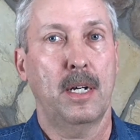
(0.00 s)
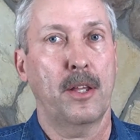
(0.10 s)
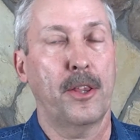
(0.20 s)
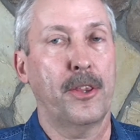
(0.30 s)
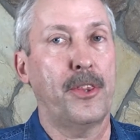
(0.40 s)

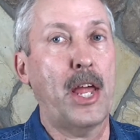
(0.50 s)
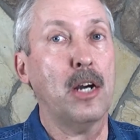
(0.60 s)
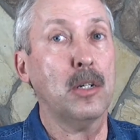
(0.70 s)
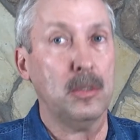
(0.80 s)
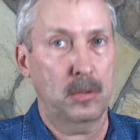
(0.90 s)

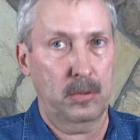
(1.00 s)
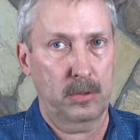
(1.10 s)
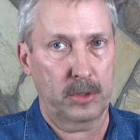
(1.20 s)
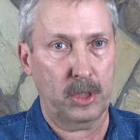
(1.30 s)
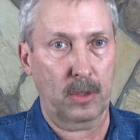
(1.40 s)
their
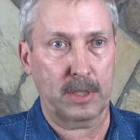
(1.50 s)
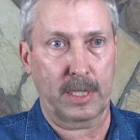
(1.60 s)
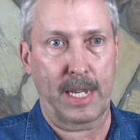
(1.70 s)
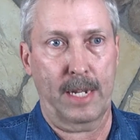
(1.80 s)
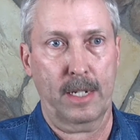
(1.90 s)
chosen
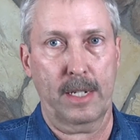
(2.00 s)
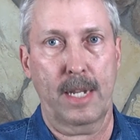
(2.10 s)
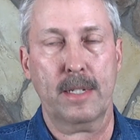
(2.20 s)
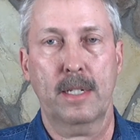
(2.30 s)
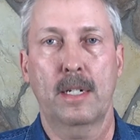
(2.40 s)

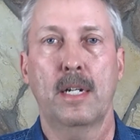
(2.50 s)
candidate,